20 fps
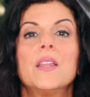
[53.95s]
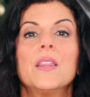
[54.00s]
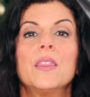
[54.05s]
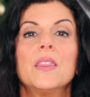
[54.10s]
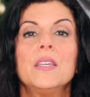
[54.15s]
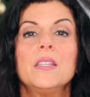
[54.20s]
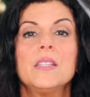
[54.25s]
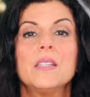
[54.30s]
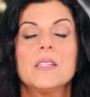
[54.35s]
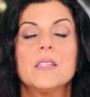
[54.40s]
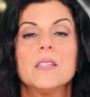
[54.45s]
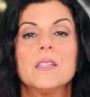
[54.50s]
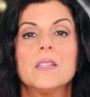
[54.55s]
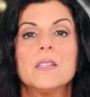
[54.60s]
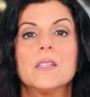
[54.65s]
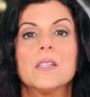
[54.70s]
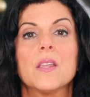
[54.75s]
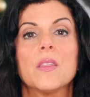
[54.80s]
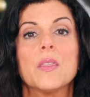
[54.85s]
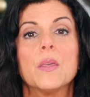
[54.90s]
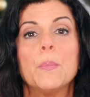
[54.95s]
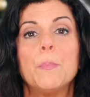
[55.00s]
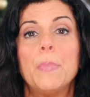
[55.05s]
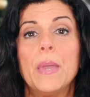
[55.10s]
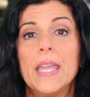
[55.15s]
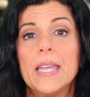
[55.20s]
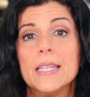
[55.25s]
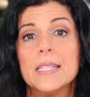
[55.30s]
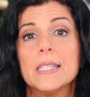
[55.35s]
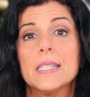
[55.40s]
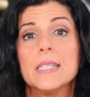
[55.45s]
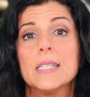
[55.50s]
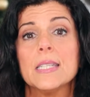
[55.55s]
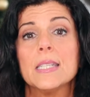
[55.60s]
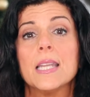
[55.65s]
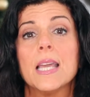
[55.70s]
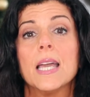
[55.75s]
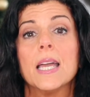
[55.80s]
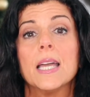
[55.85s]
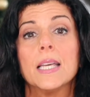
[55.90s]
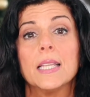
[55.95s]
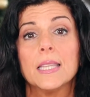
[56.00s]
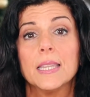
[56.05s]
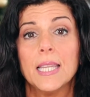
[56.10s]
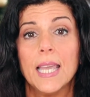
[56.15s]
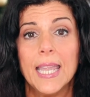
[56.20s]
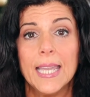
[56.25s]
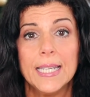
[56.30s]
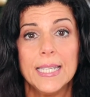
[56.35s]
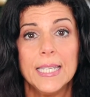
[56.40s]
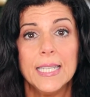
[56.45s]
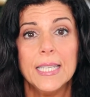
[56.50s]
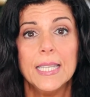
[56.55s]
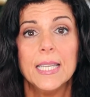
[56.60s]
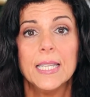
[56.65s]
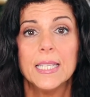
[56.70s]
this is the Painted Lady